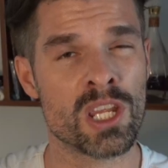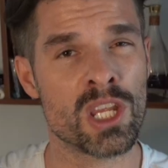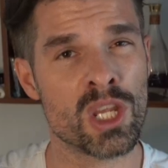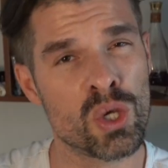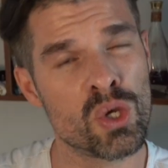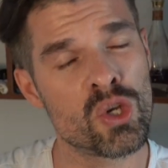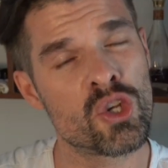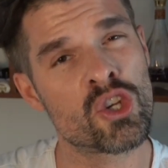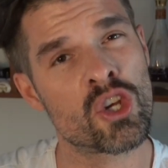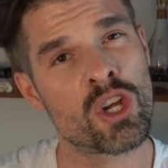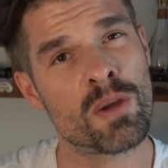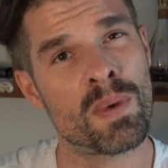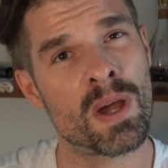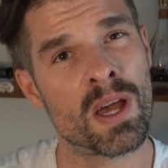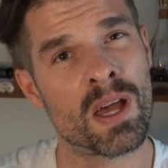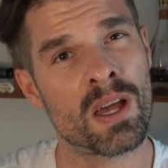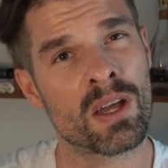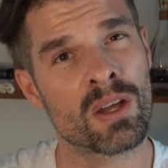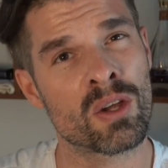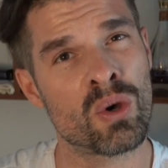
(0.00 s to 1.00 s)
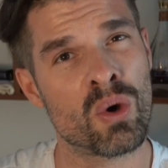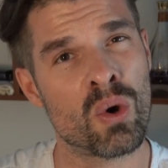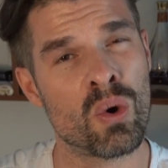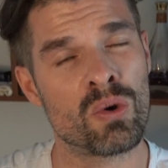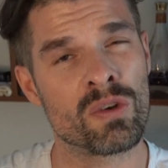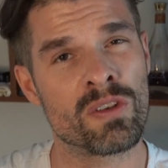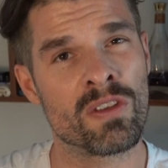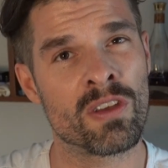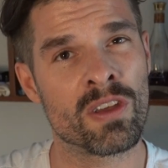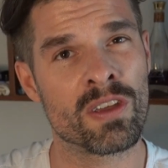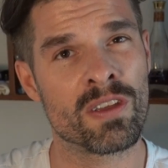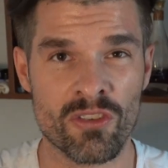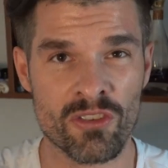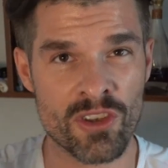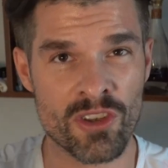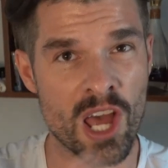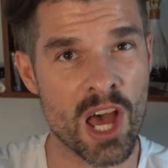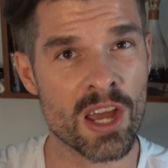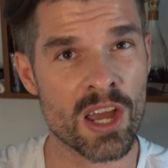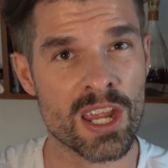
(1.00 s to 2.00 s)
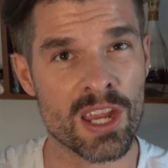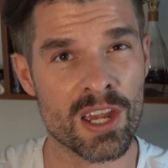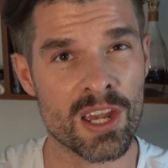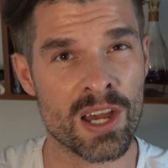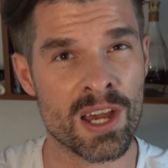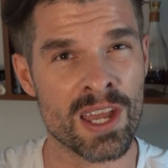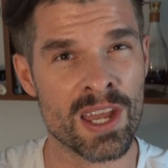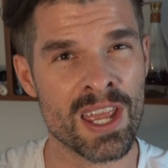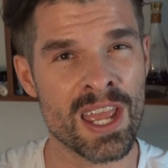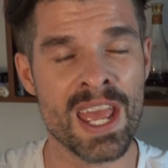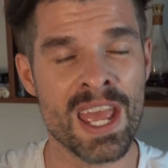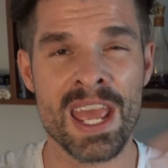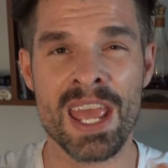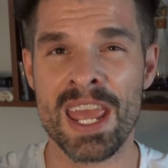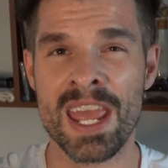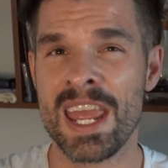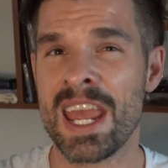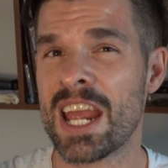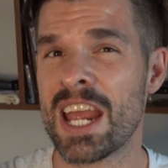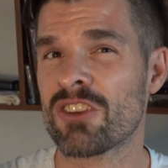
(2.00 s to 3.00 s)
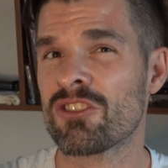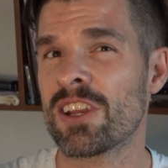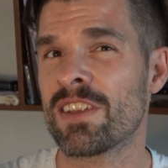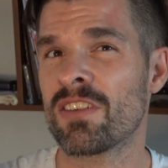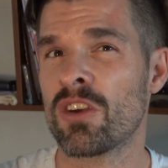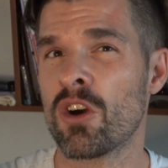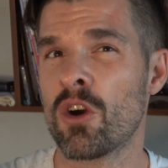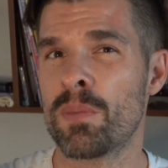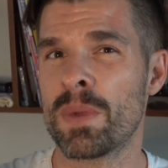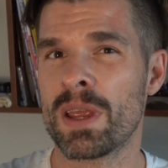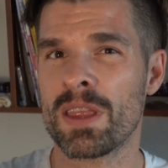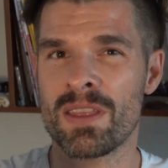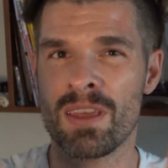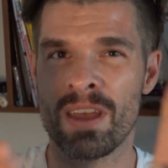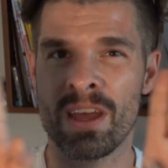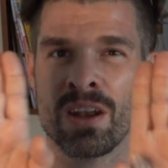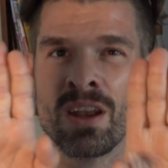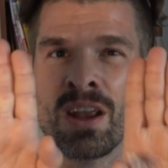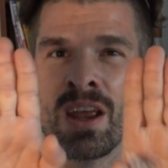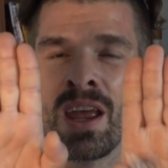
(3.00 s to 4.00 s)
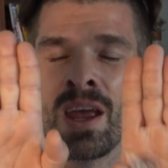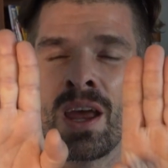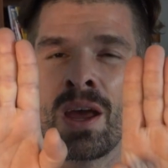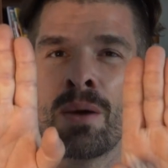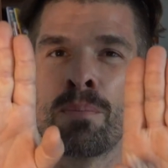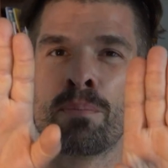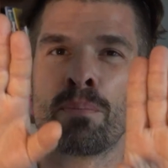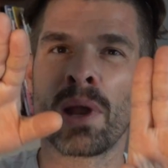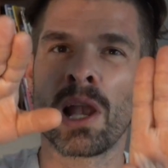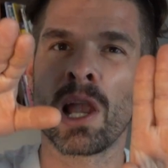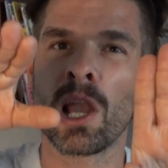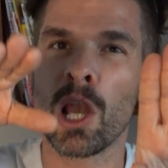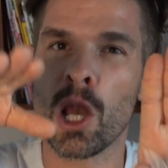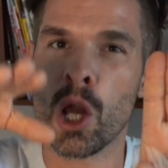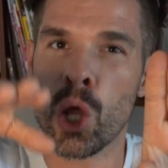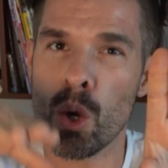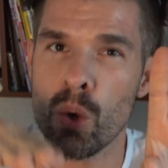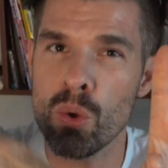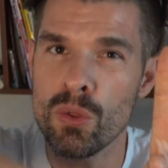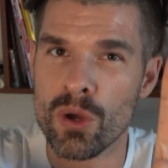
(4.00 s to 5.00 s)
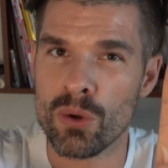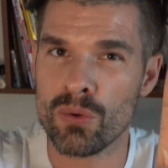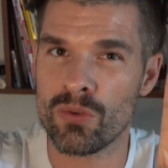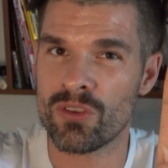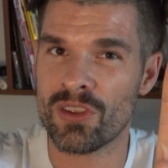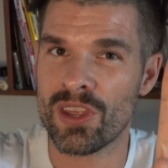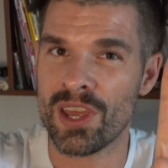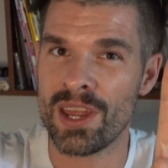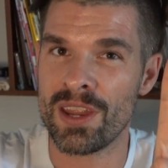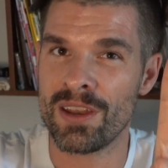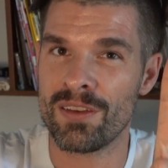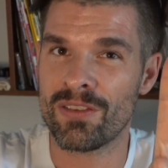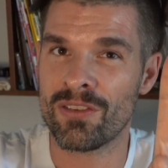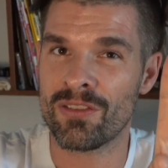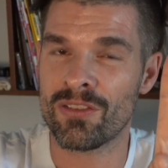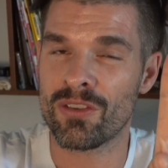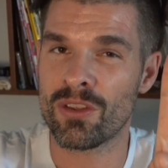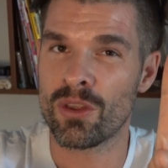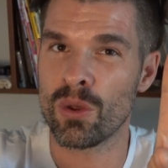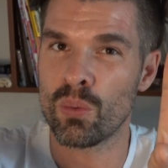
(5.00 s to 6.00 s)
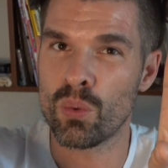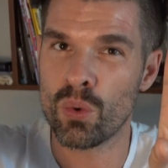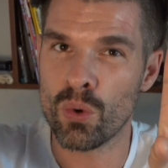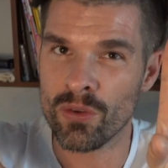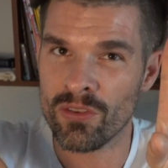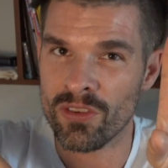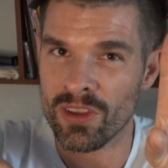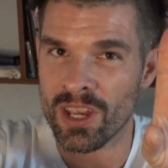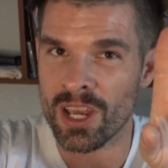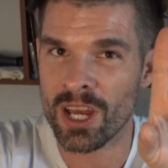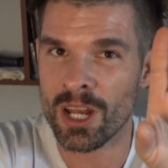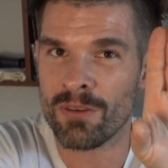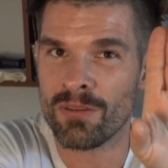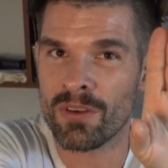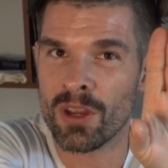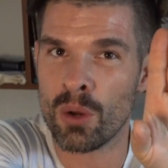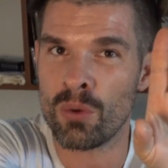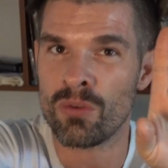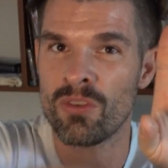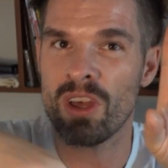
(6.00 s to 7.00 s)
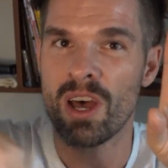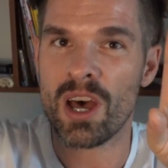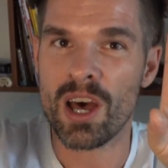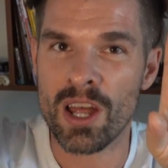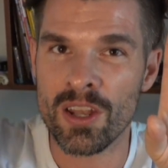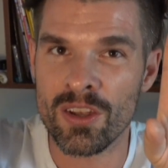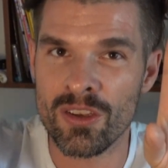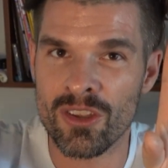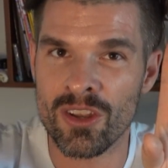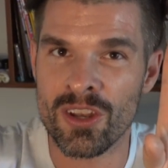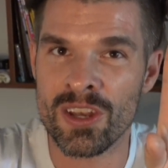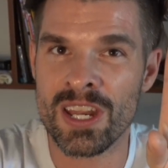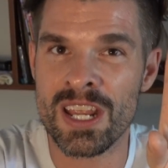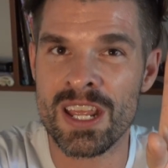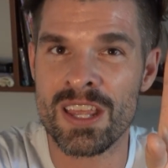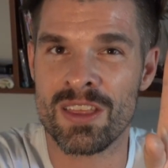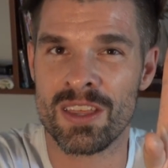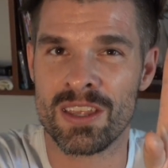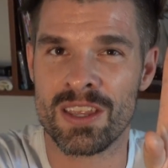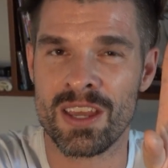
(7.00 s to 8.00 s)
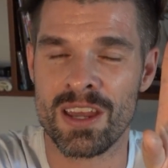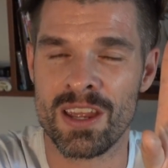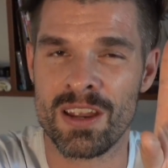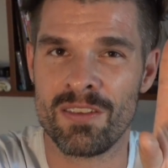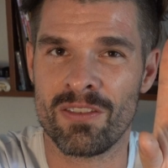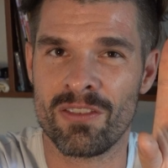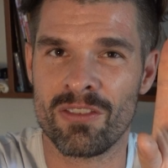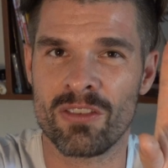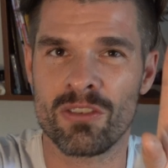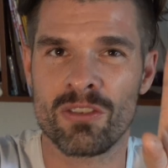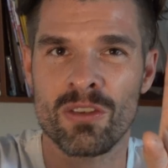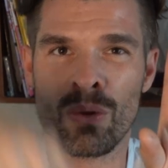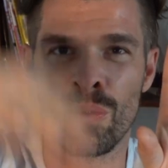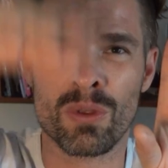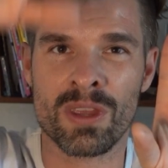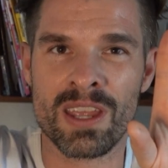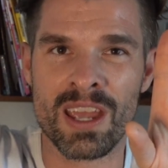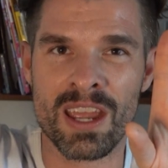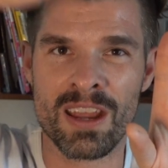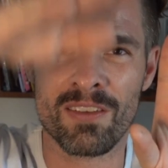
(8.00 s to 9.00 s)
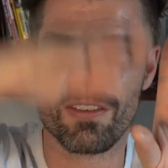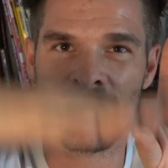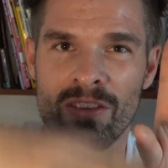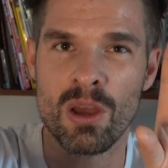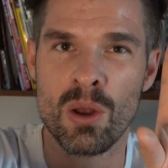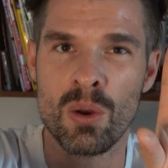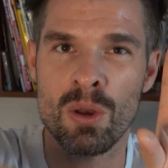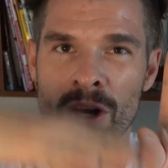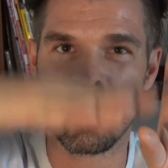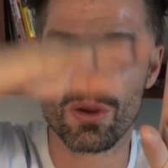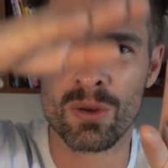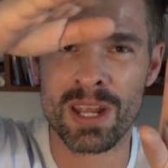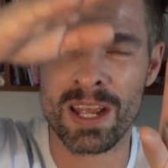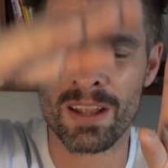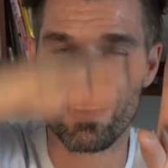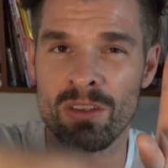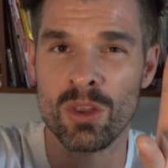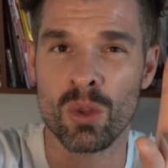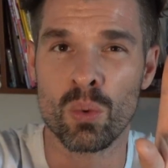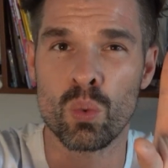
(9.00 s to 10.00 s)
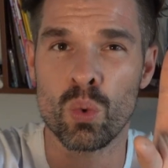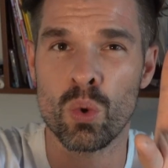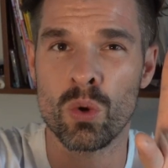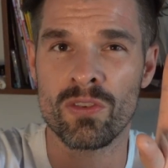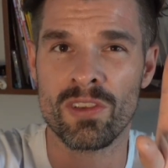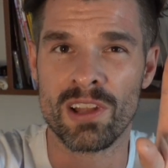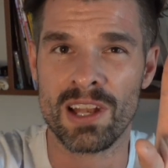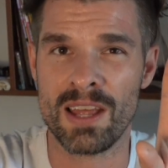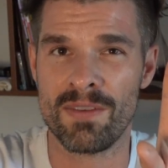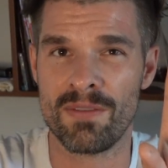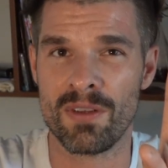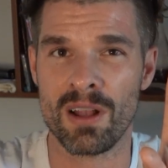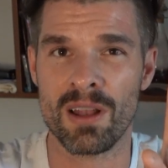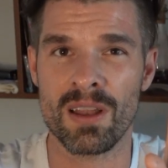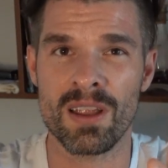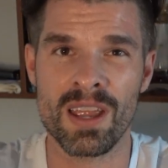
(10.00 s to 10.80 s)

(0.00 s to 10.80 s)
YouTuber called Snarky Guy, he actually told me that below those gates, the water kind of goes underneath the gates. So the gates only go down to the water level,